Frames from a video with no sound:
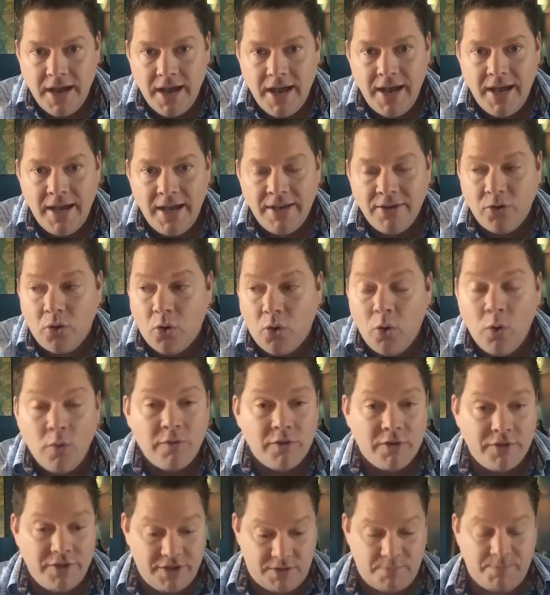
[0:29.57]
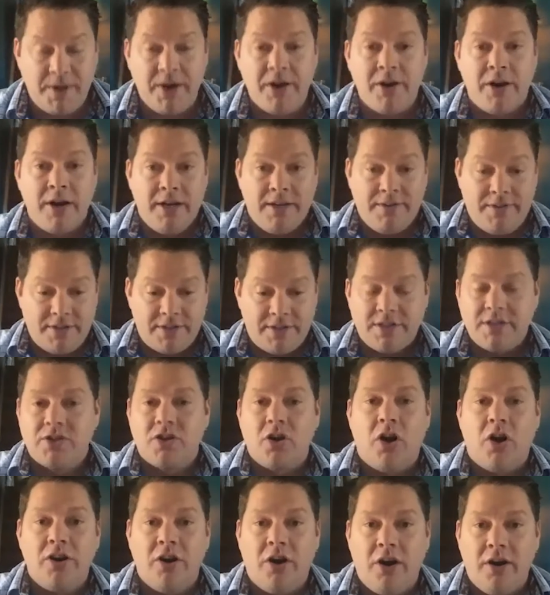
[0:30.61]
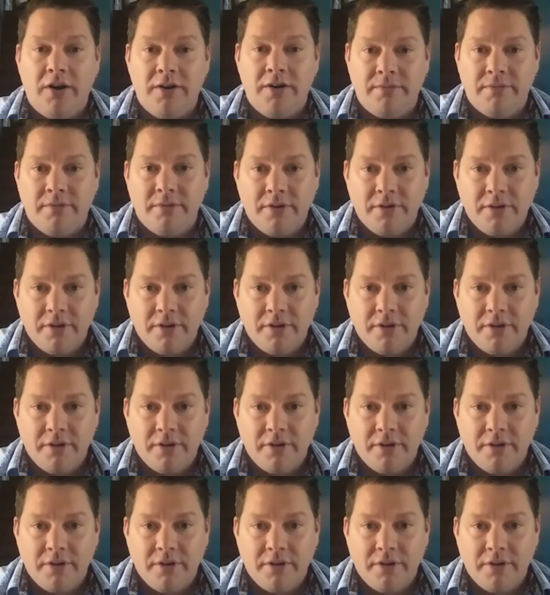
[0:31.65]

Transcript: And over this period, this has gone on